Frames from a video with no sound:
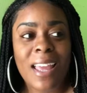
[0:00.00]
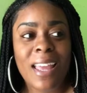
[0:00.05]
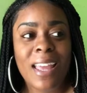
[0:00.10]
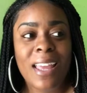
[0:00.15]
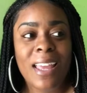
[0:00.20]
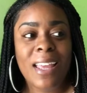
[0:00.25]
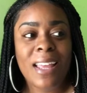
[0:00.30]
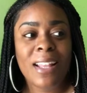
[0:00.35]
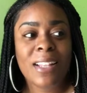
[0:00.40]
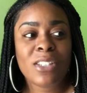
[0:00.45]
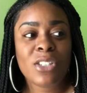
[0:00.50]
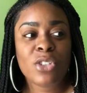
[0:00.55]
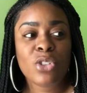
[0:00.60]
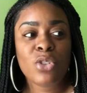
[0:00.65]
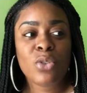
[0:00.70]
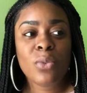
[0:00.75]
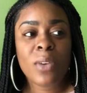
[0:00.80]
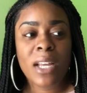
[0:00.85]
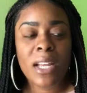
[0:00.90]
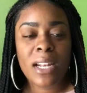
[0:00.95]
And so
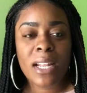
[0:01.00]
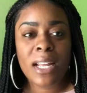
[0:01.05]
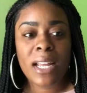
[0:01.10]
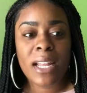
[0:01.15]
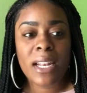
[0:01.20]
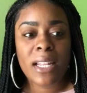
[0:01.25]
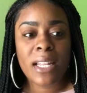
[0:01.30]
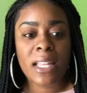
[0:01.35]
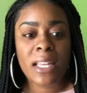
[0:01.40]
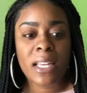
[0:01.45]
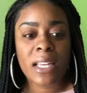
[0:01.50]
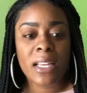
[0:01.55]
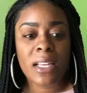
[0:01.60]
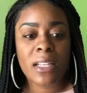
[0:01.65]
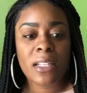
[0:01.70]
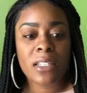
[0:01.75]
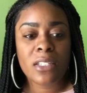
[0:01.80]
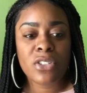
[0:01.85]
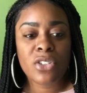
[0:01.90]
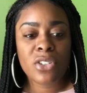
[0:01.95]
you kind of got to like,
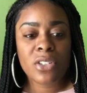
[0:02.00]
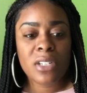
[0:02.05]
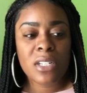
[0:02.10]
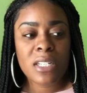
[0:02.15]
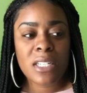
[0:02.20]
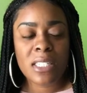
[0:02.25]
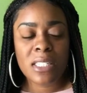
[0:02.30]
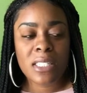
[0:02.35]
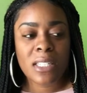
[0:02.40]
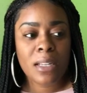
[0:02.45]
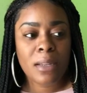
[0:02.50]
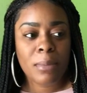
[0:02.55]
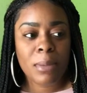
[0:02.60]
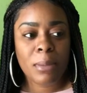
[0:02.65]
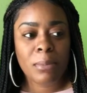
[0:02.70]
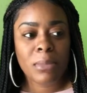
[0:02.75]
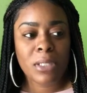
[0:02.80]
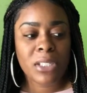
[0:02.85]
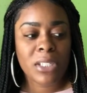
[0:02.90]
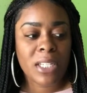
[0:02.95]
during this time,
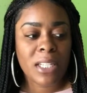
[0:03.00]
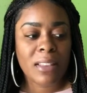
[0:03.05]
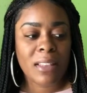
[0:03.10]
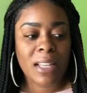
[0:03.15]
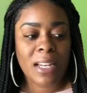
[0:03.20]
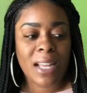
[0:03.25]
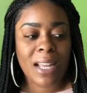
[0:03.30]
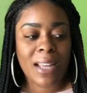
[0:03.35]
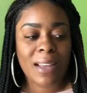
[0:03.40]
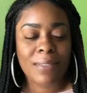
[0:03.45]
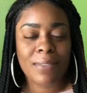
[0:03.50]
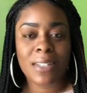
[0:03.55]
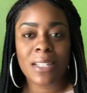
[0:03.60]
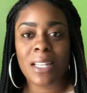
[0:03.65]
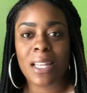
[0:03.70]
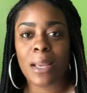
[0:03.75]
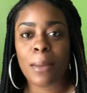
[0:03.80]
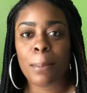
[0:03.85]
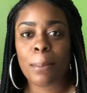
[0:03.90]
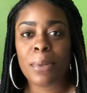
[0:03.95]
I'm learning that I have to
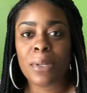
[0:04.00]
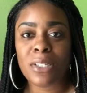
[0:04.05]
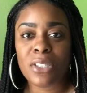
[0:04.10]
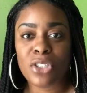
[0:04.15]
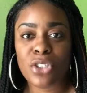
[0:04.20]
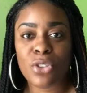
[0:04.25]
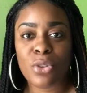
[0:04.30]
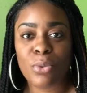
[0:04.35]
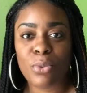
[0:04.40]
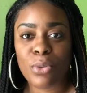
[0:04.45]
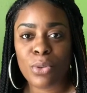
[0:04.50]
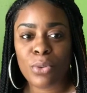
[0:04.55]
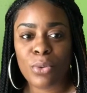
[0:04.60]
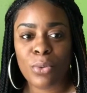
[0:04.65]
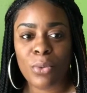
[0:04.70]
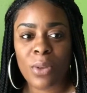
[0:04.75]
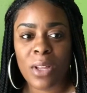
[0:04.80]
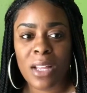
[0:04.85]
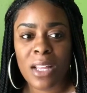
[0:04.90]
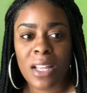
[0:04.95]
like push through